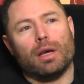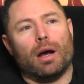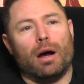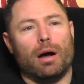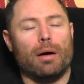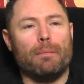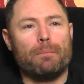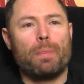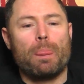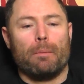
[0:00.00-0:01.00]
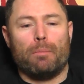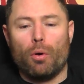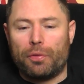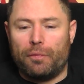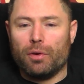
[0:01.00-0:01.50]

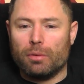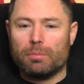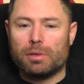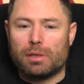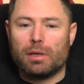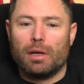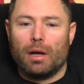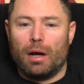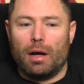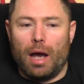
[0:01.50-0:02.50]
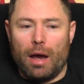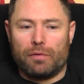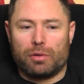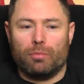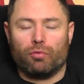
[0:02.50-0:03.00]
Both films have
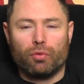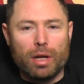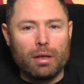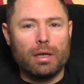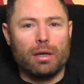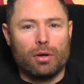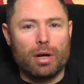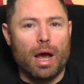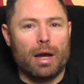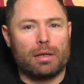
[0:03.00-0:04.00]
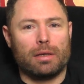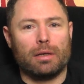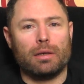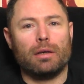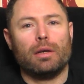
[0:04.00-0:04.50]
some really good
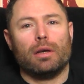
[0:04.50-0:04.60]
acting.